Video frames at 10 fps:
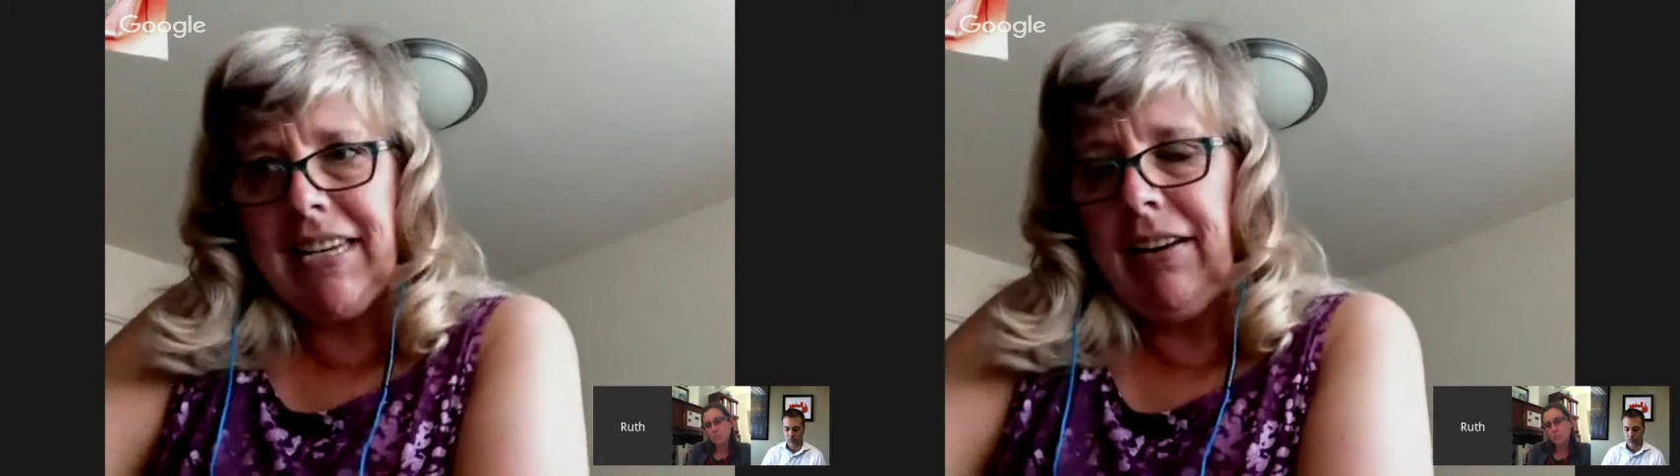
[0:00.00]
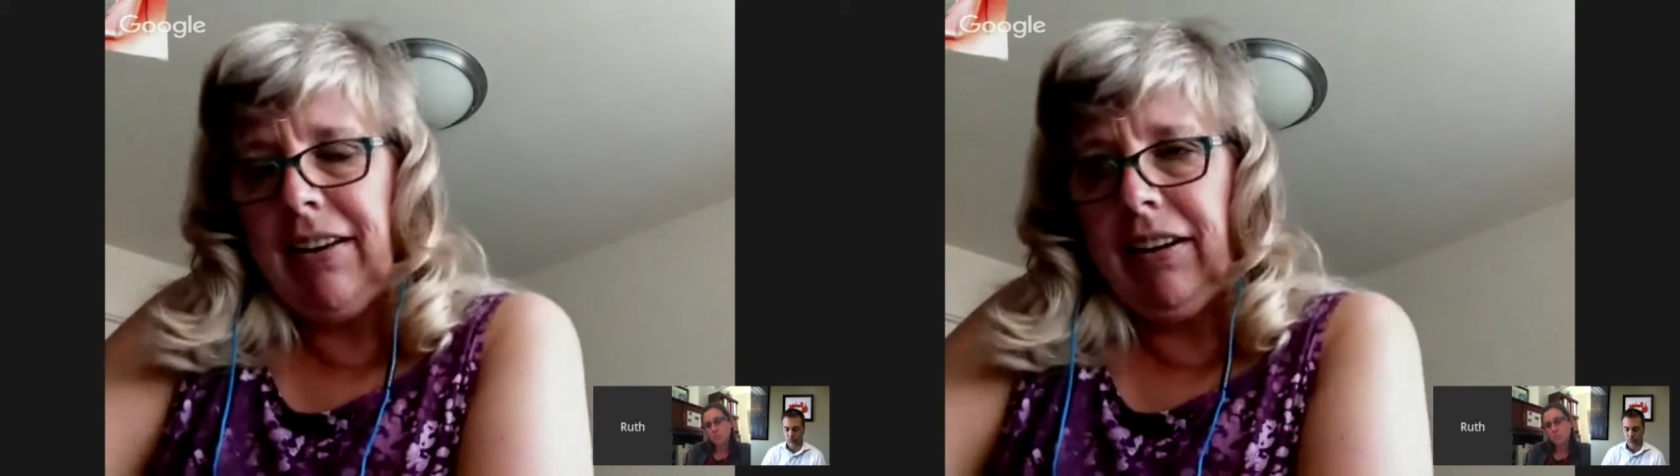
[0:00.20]

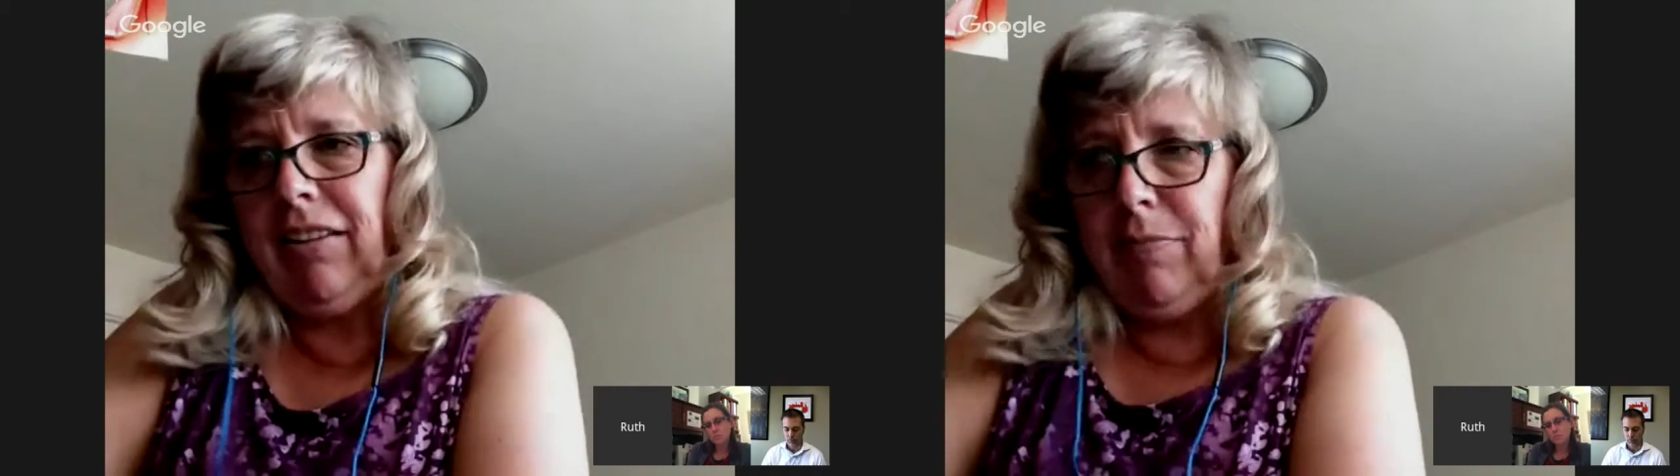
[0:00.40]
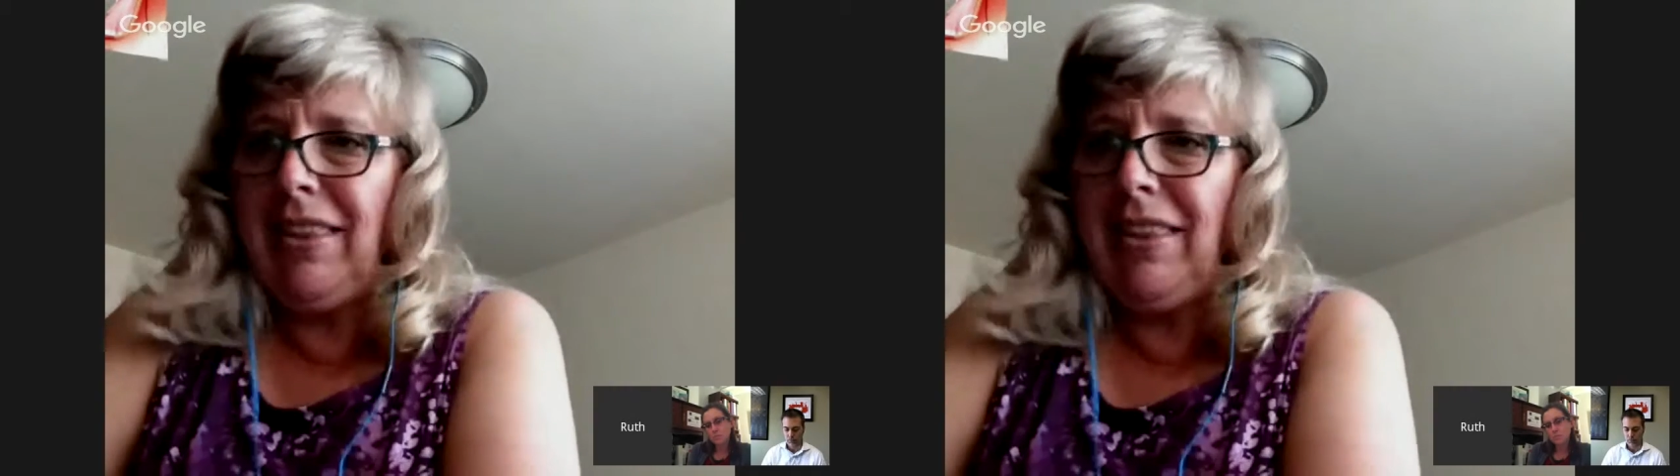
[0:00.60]
and
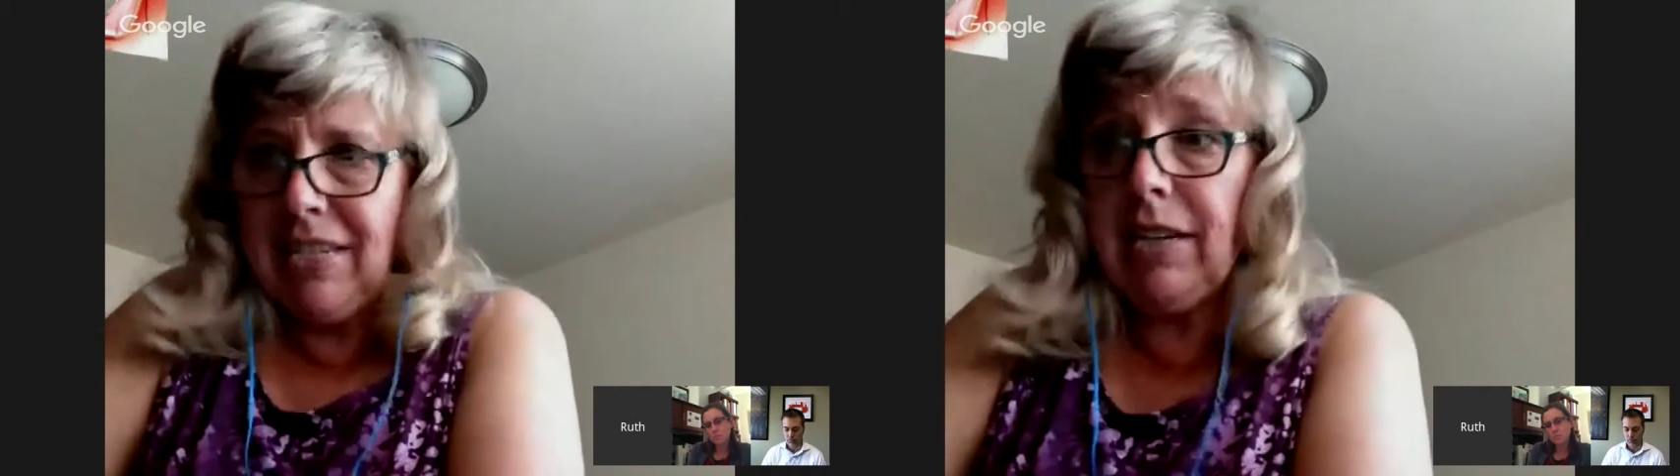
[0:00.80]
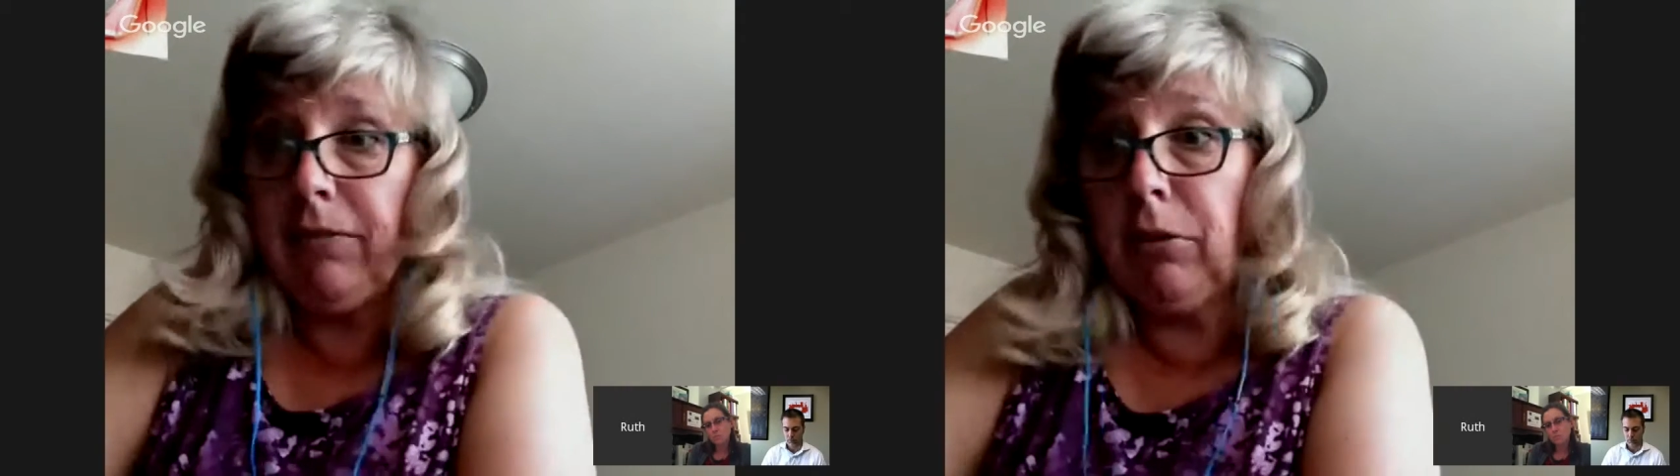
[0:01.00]
give me
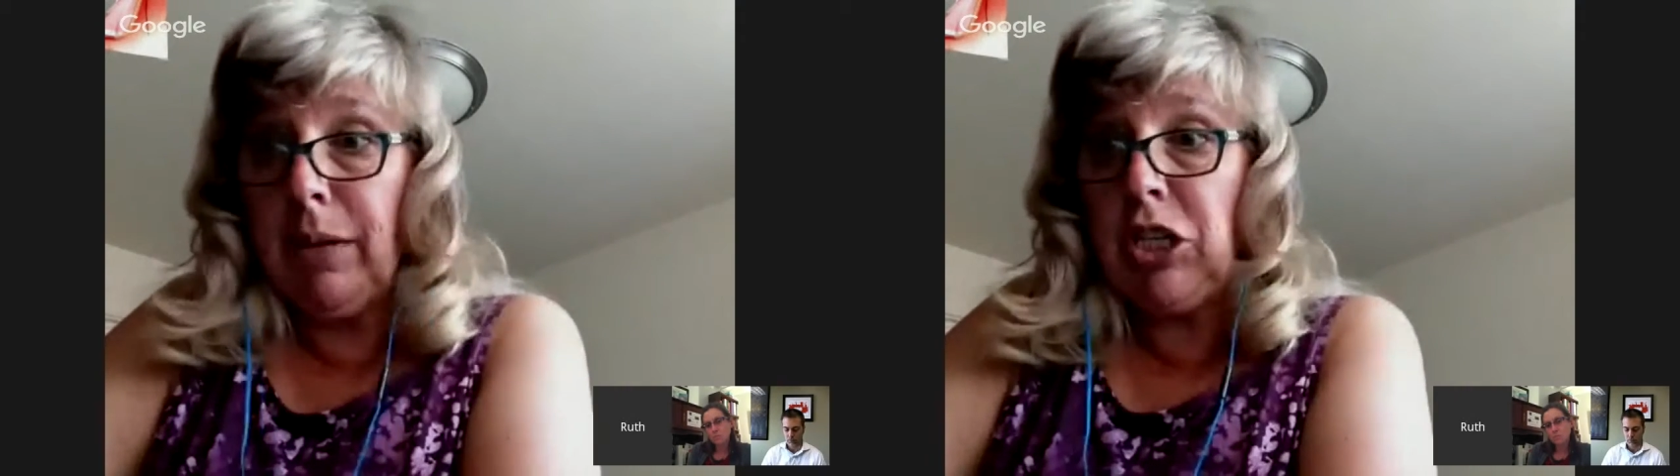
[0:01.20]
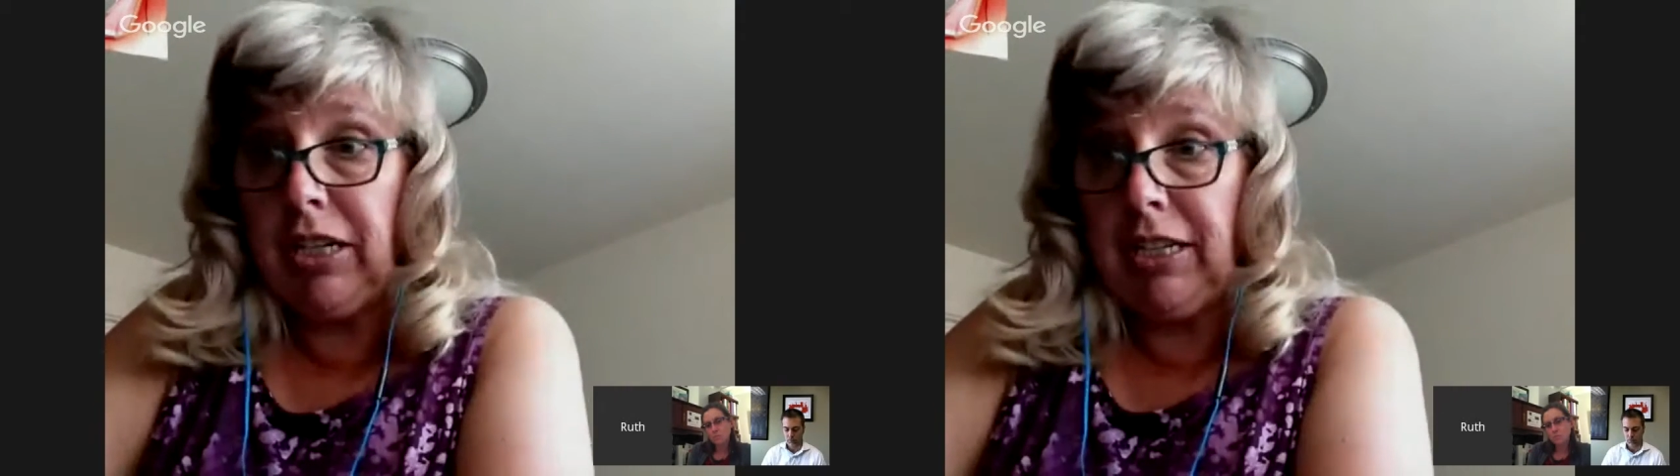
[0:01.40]
this
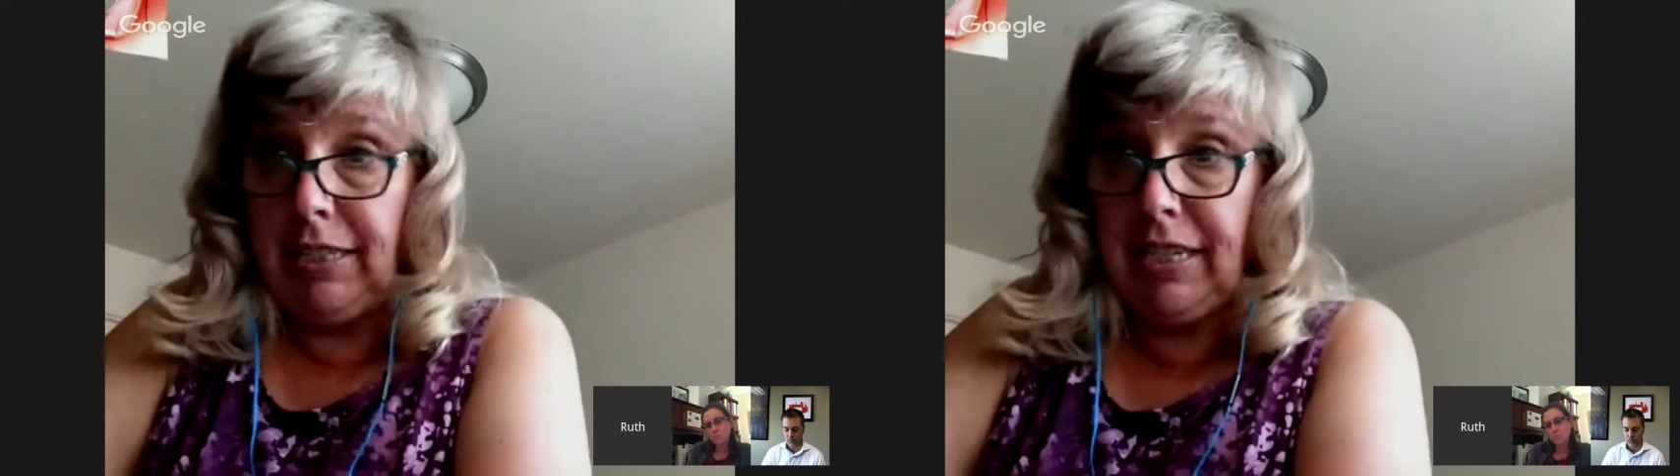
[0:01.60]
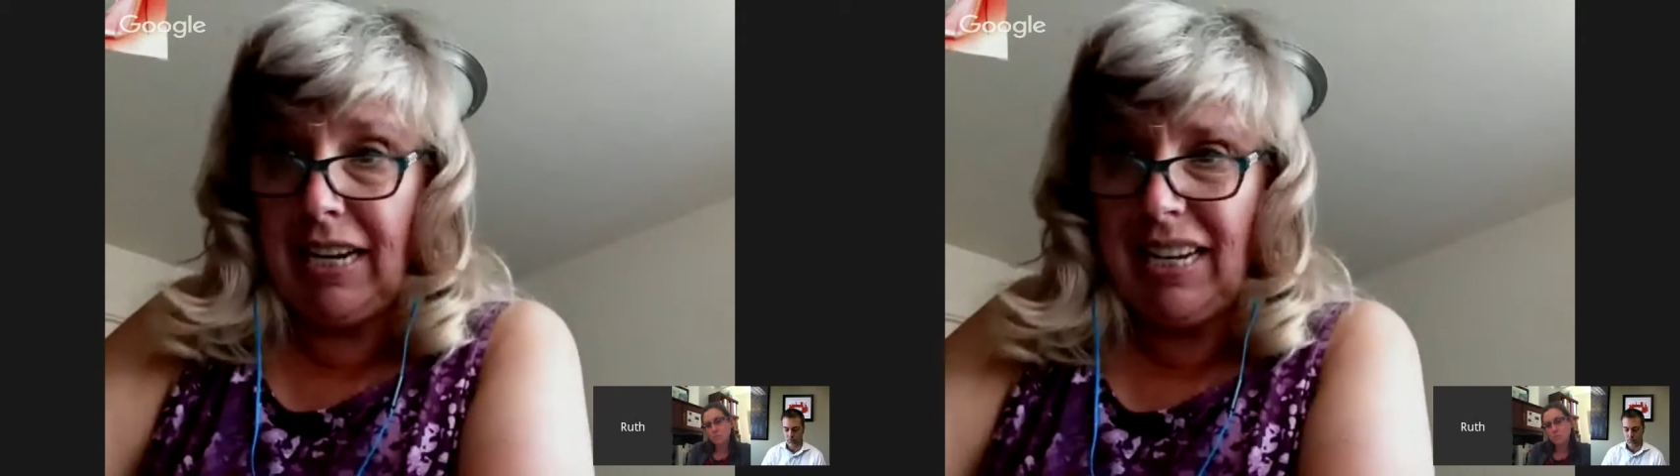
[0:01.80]
information
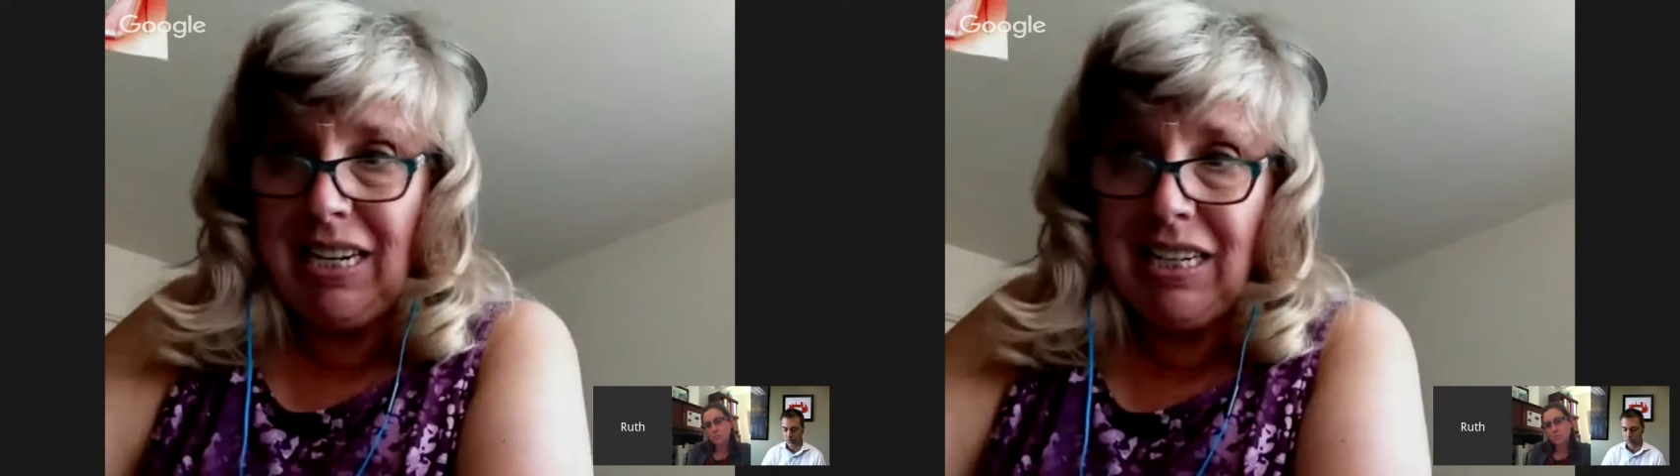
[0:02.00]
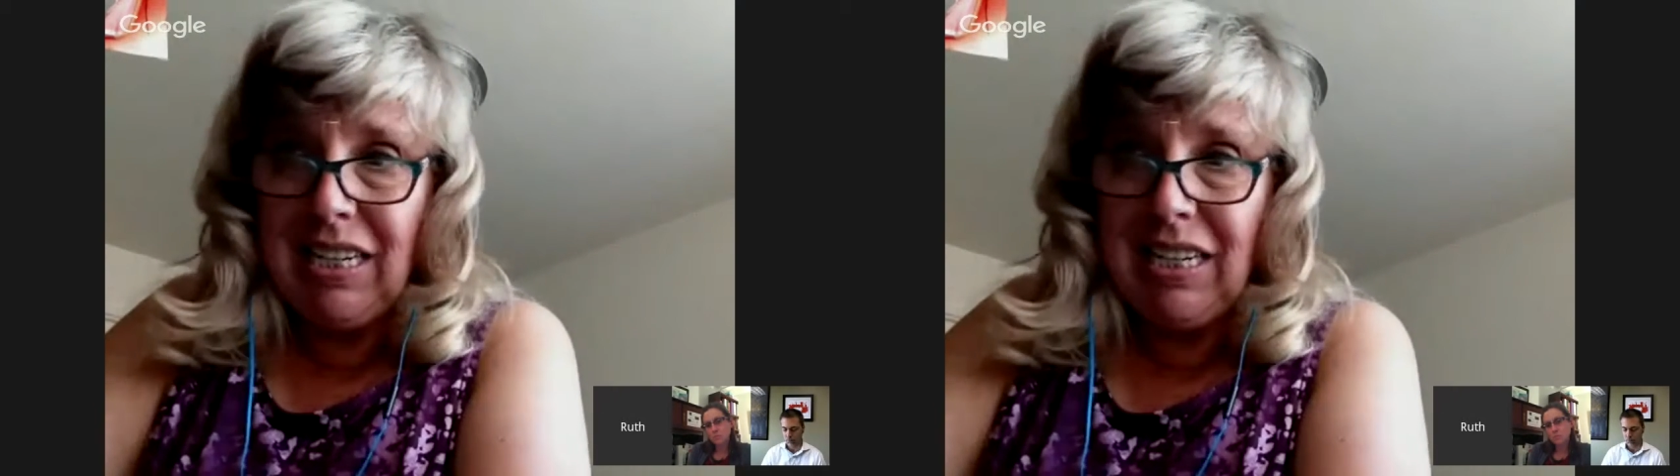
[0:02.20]
instead.